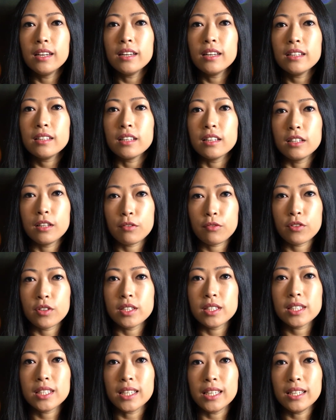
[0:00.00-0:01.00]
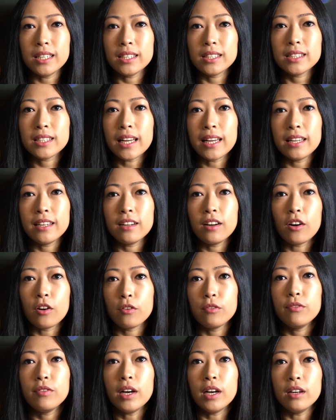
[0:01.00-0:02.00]
the differences that are
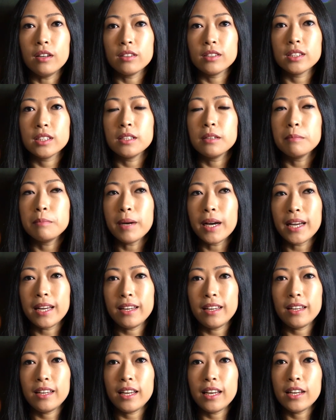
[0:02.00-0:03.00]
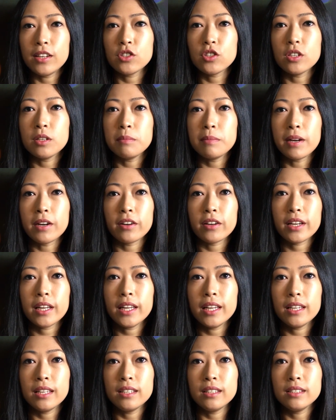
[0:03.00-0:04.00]
felt by Asian
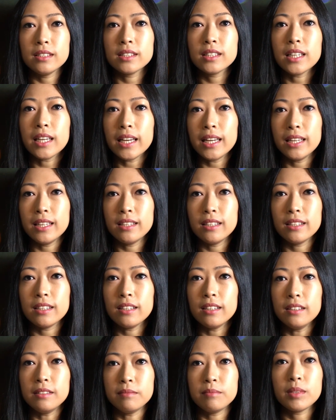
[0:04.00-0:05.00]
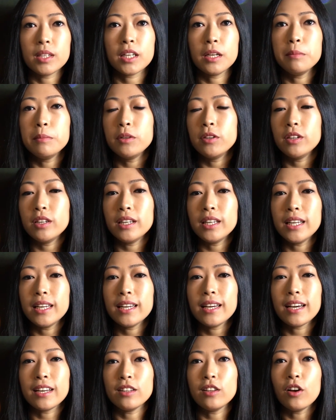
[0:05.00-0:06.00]
Americans and the
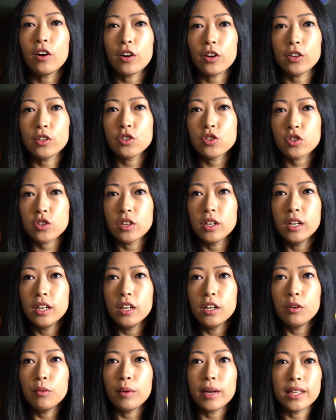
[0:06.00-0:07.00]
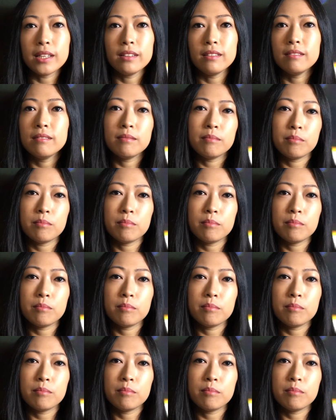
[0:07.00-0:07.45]
community at large when